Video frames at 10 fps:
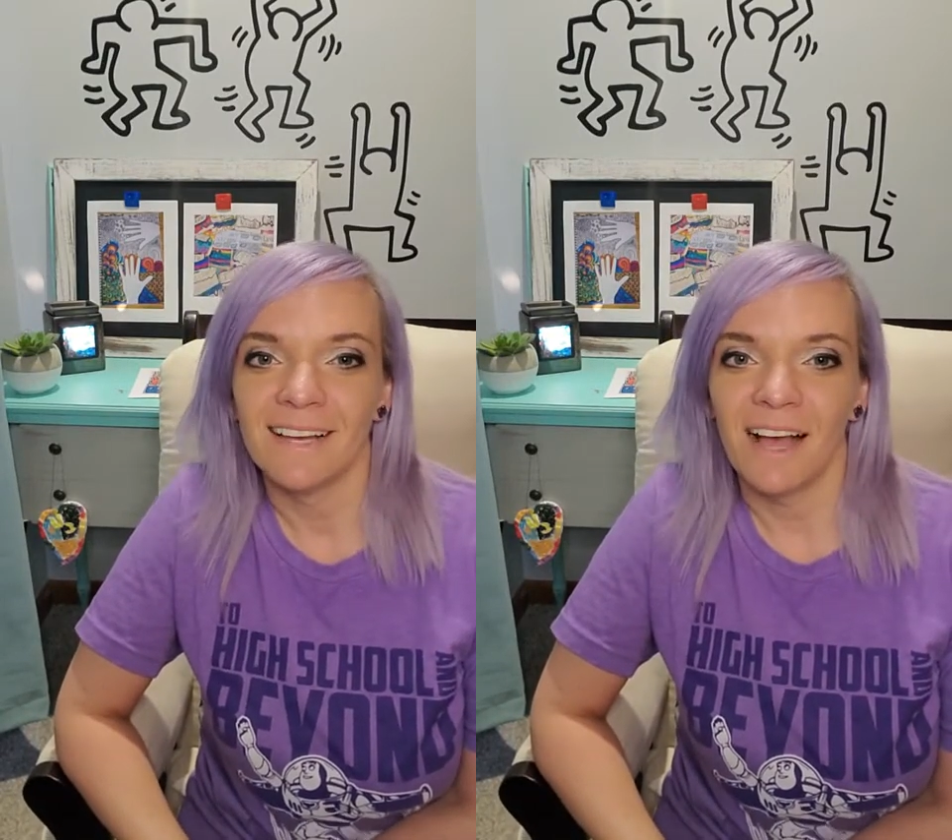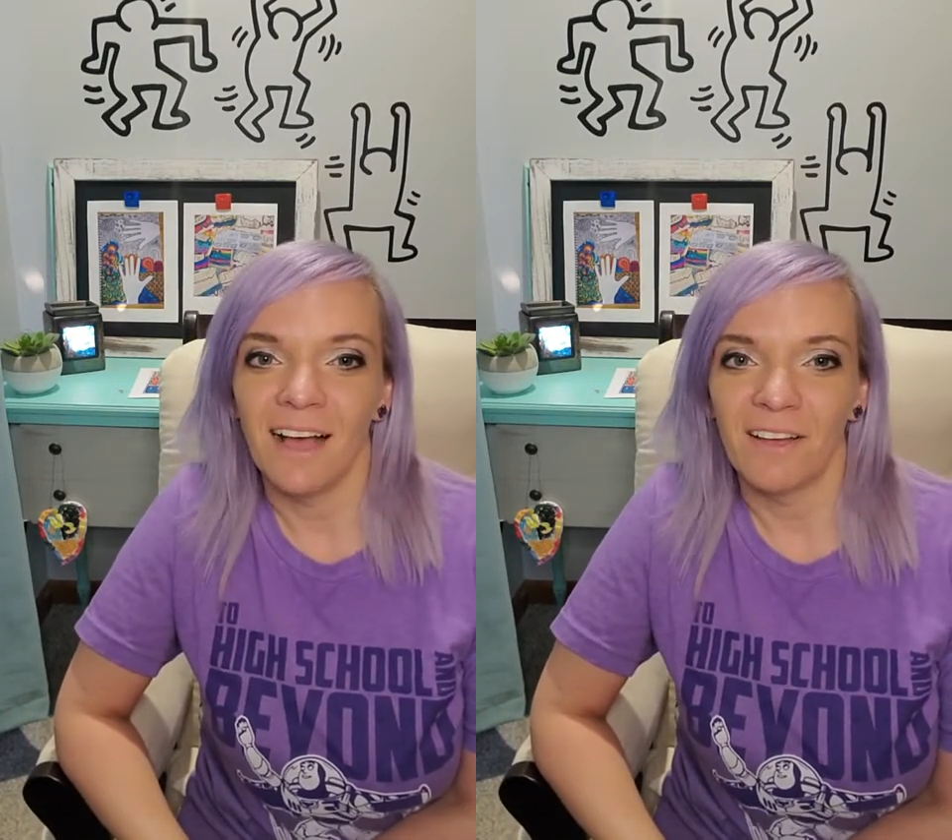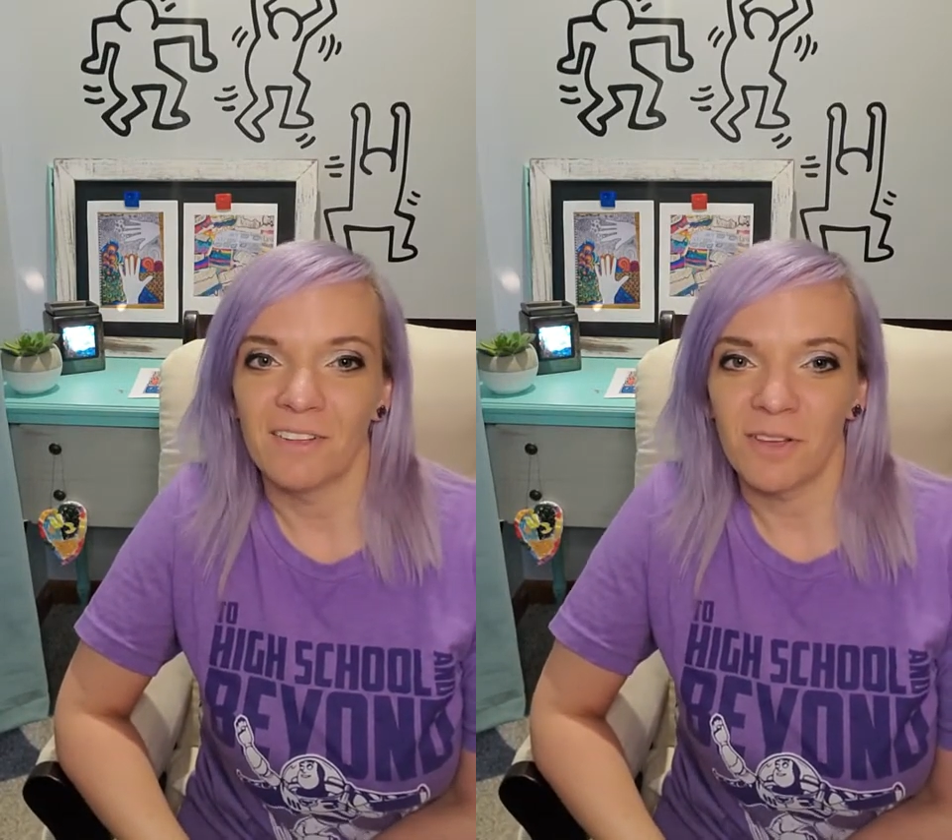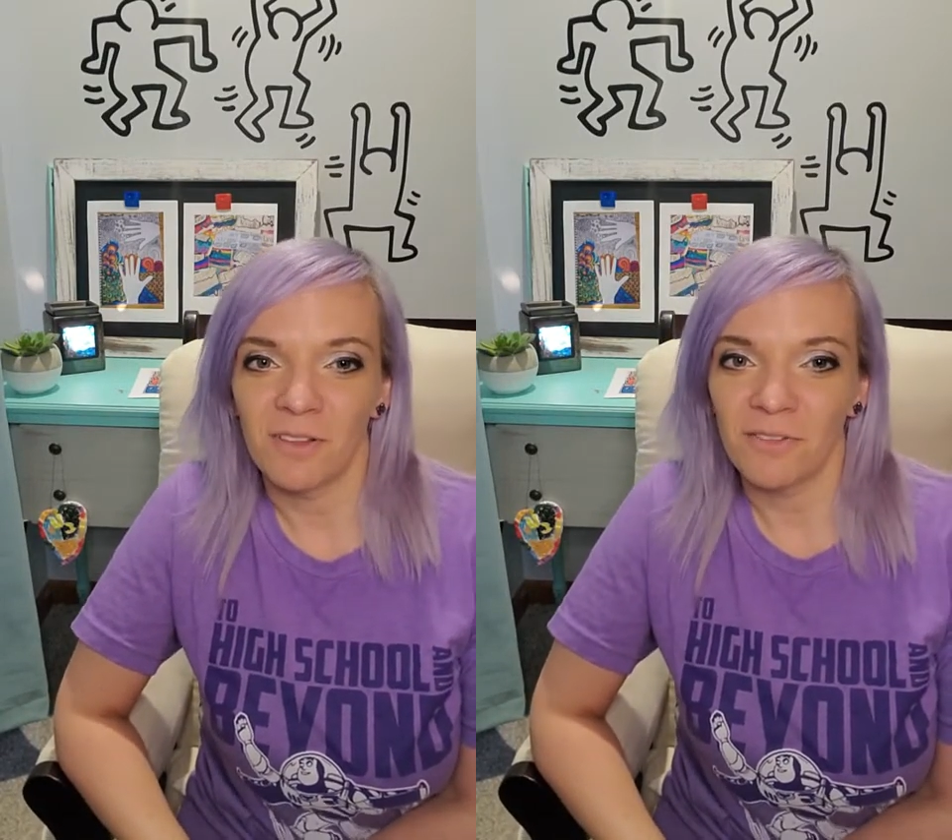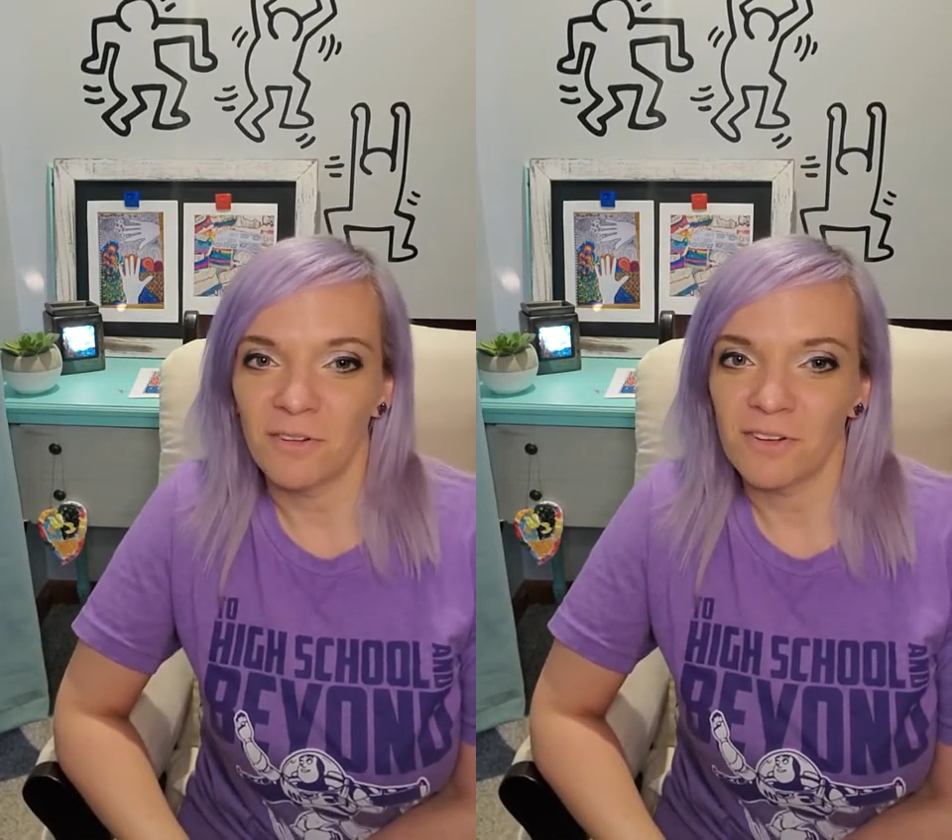So I look
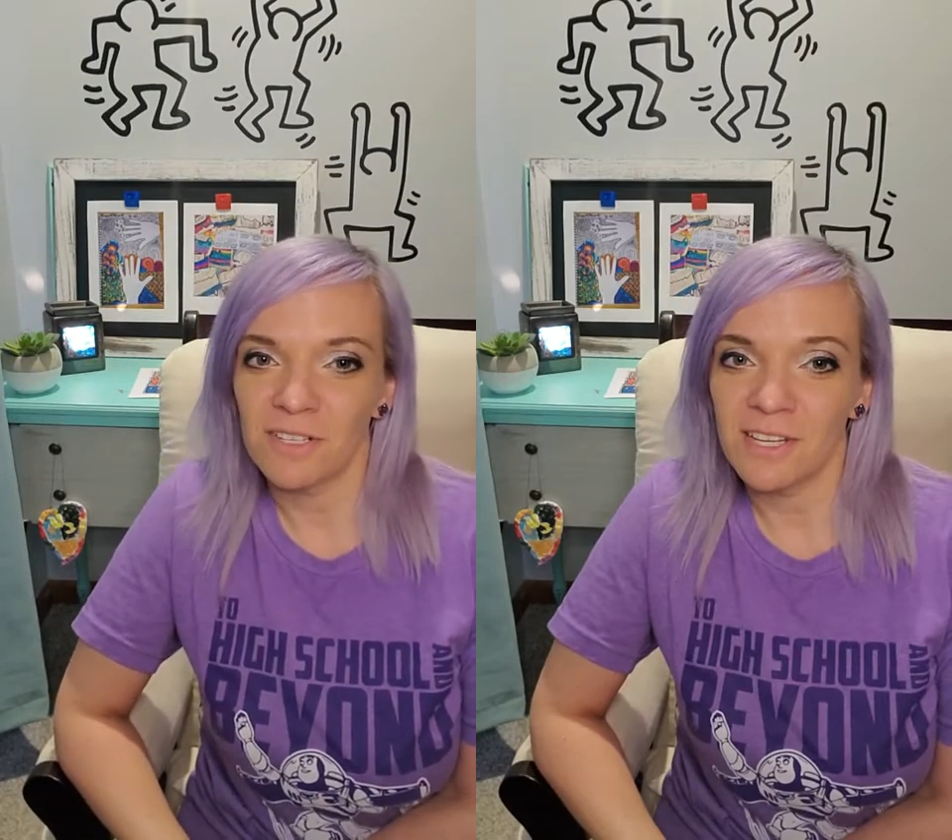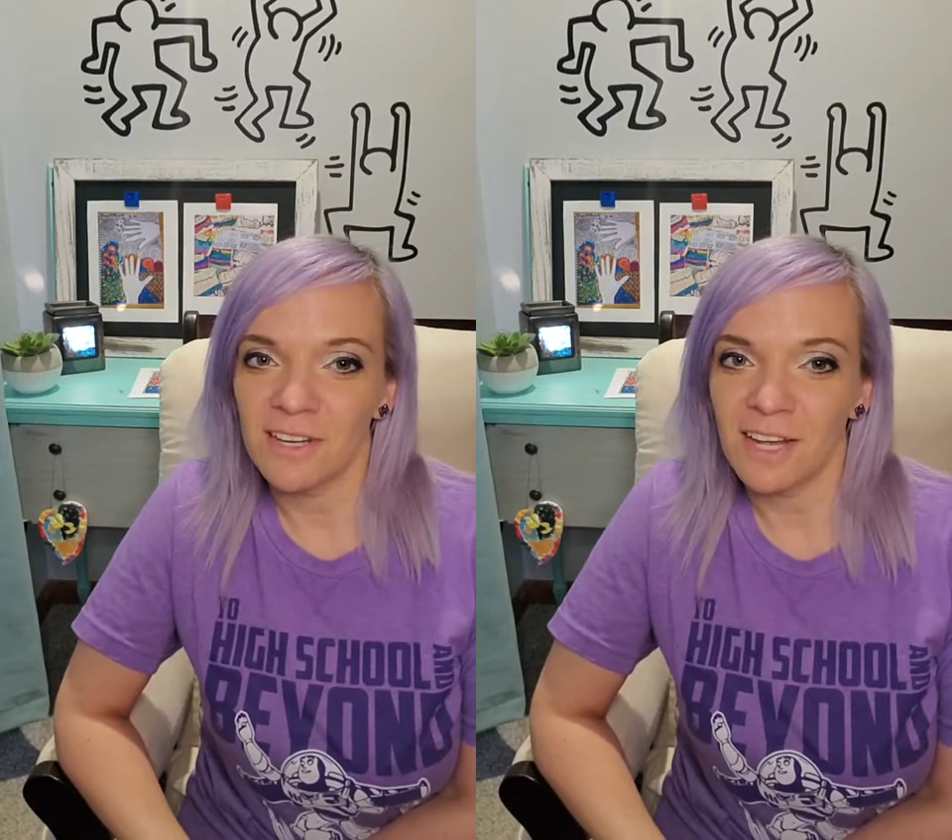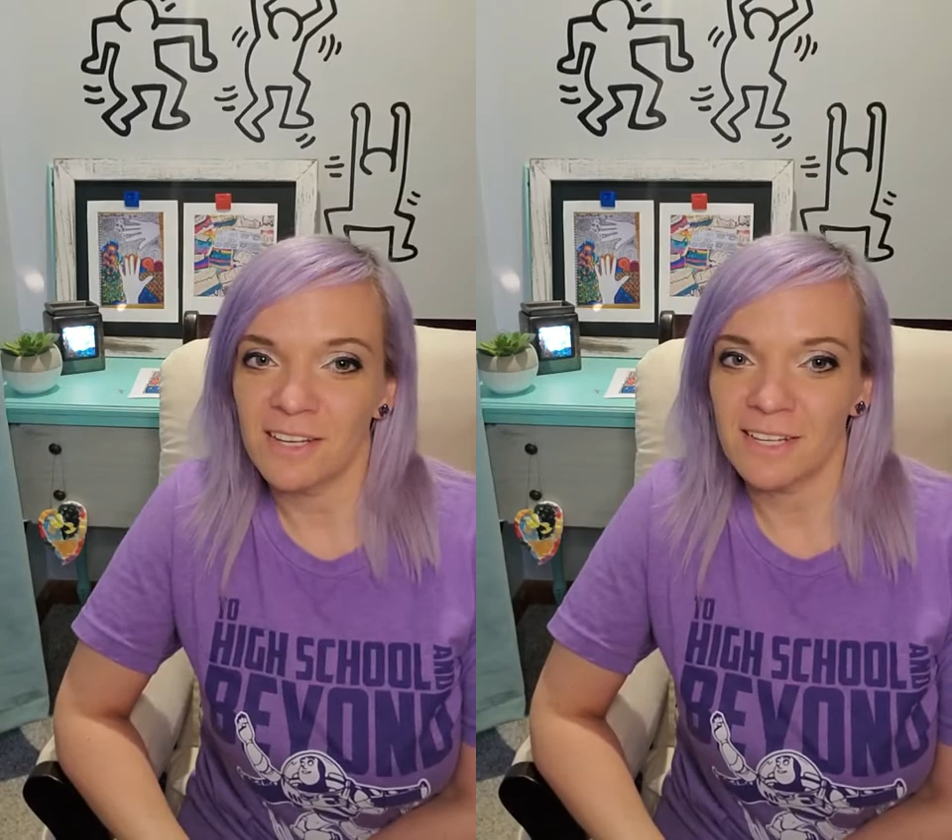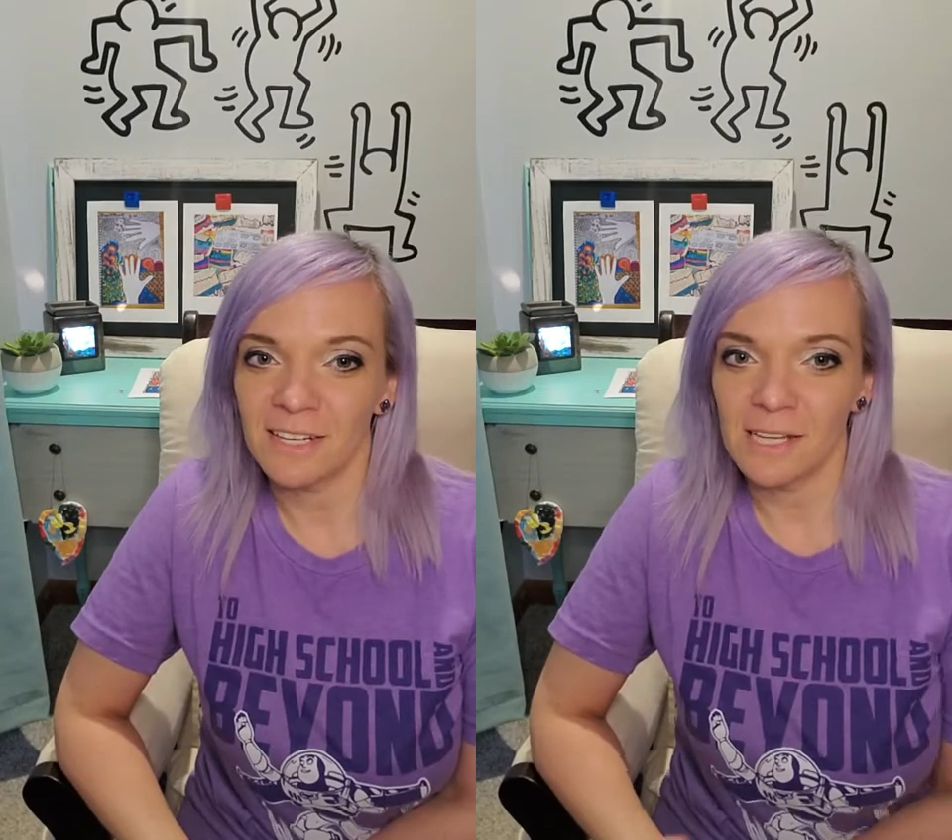forward to seeing you guys next time.